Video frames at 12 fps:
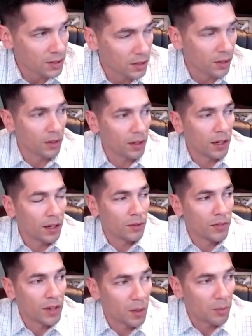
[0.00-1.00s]
So
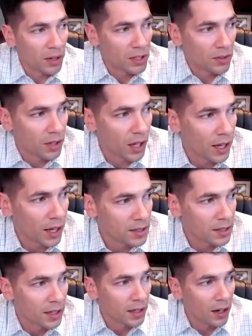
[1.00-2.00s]
we've got a bunch of
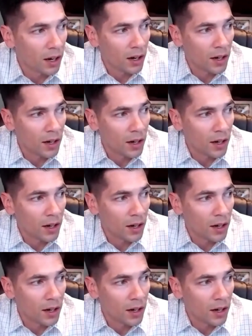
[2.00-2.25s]
clients that